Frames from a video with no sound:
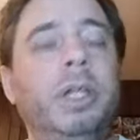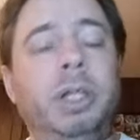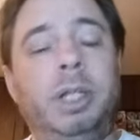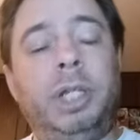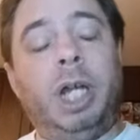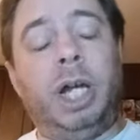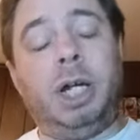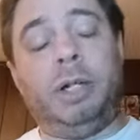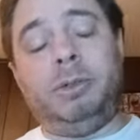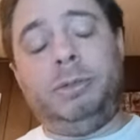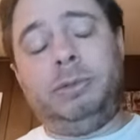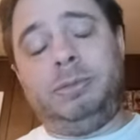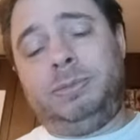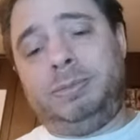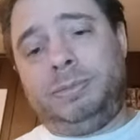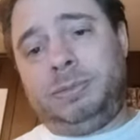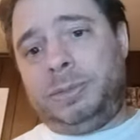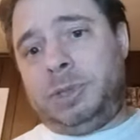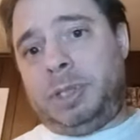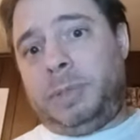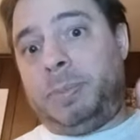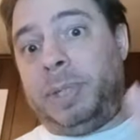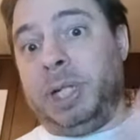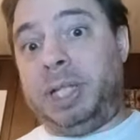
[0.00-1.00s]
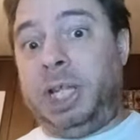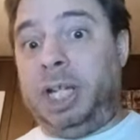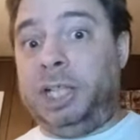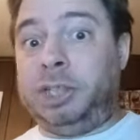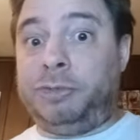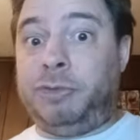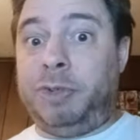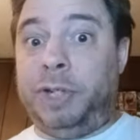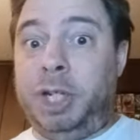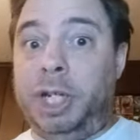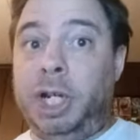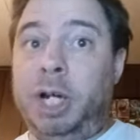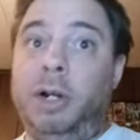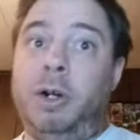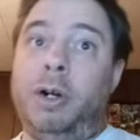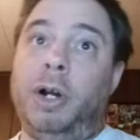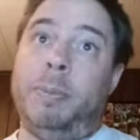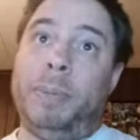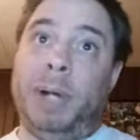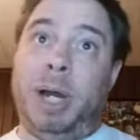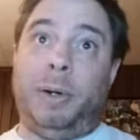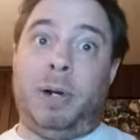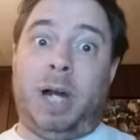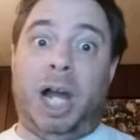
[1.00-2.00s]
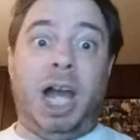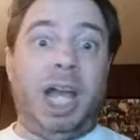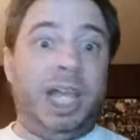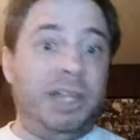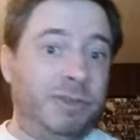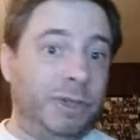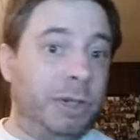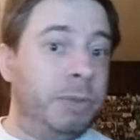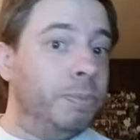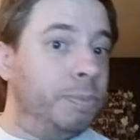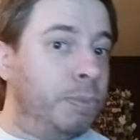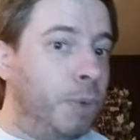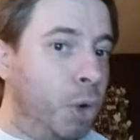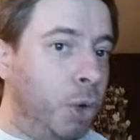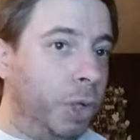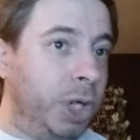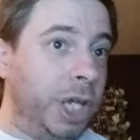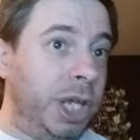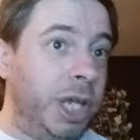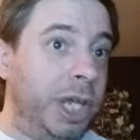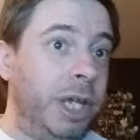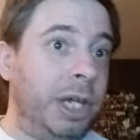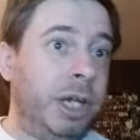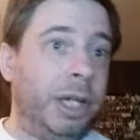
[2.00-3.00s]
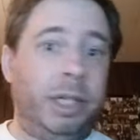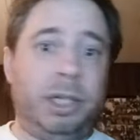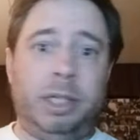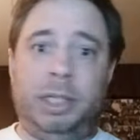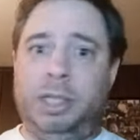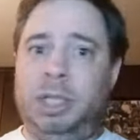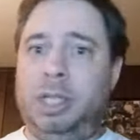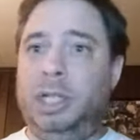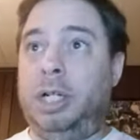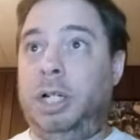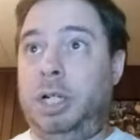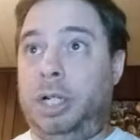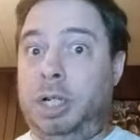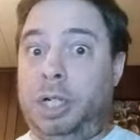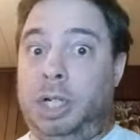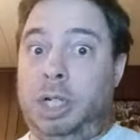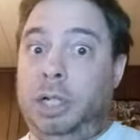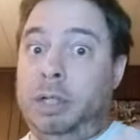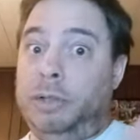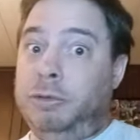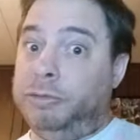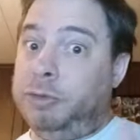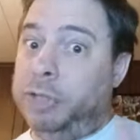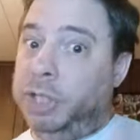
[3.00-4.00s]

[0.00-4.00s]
Now, my last video about Ivan Moody uh,